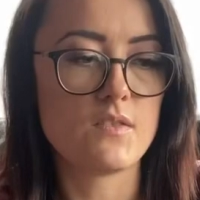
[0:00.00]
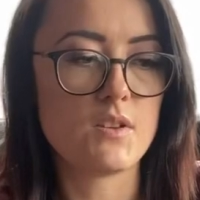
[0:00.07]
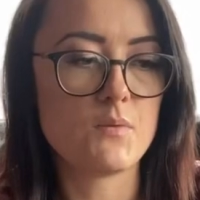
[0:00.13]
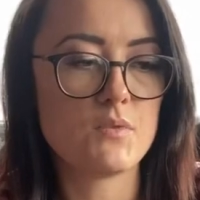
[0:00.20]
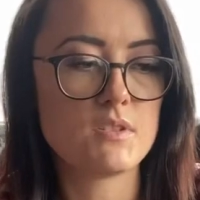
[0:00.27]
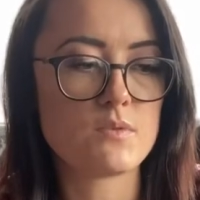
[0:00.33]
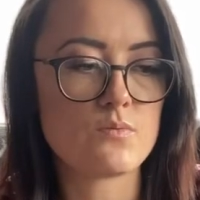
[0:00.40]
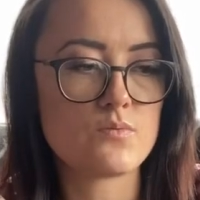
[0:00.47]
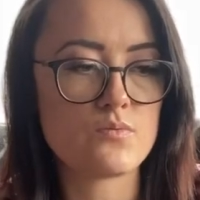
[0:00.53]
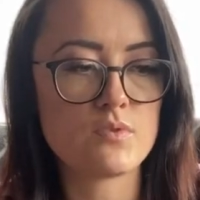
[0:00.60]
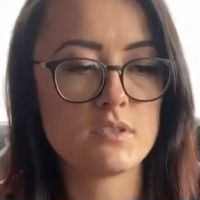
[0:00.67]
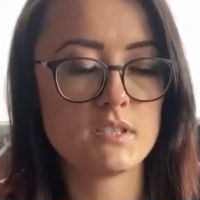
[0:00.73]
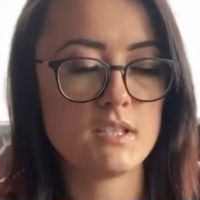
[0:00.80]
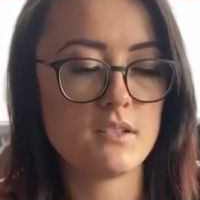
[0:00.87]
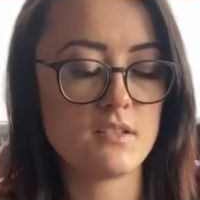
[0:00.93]
It was
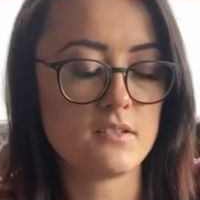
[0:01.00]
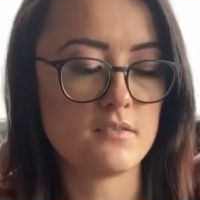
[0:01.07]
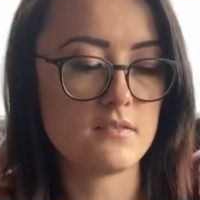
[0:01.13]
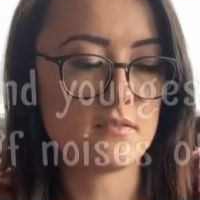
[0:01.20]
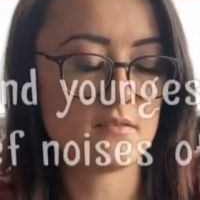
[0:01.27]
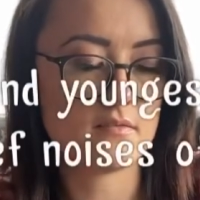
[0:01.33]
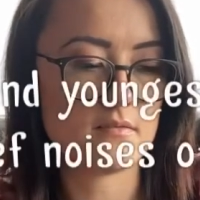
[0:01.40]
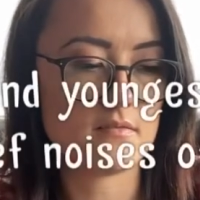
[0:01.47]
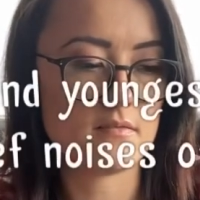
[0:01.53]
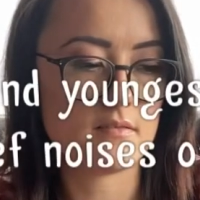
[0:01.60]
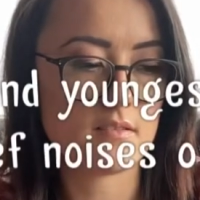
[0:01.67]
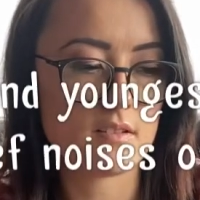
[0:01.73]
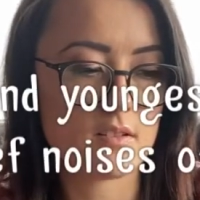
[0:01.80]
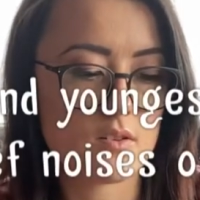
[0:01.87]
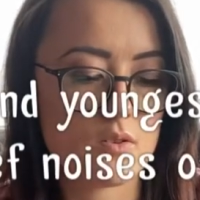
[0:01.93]
really
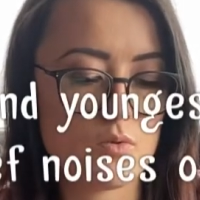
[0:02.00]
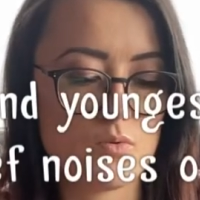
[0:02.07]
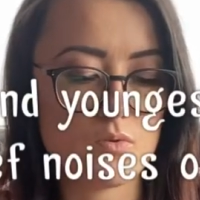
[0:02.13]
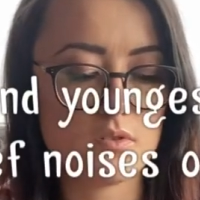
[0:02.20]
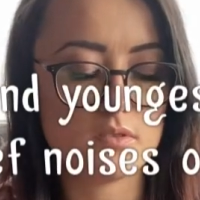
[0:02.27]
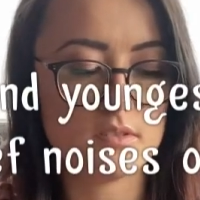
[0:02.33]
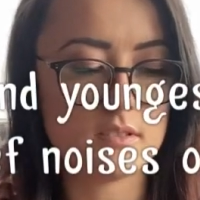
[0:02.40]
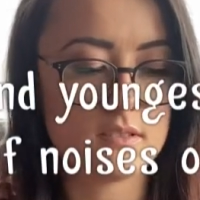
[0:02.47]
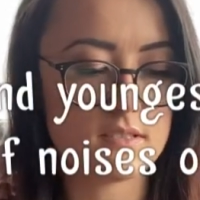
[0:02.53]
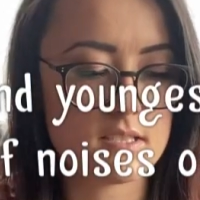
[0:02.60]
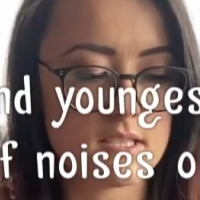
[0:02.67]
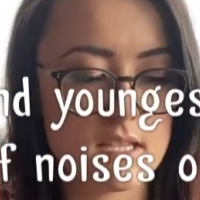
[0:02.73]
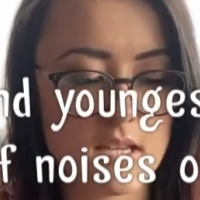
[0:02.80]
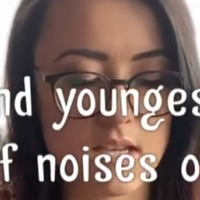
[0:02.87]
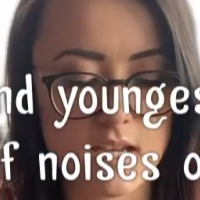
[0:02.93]
cool
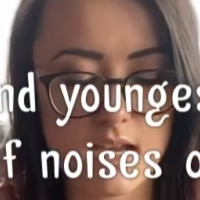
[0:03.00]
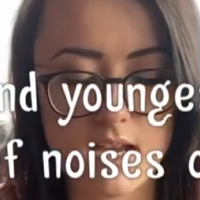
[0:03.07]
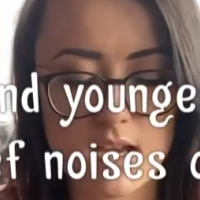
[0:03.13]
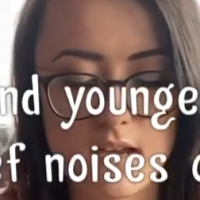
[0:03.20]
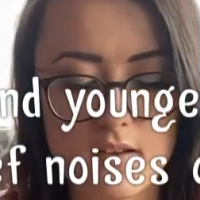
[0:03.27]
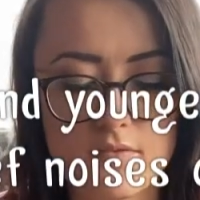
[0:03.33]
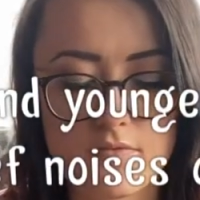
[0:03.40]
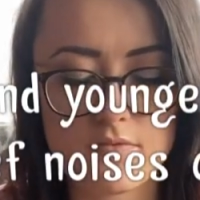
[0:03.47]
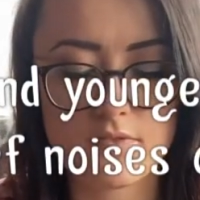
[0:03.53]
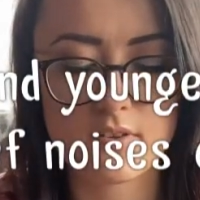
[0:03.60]
to have.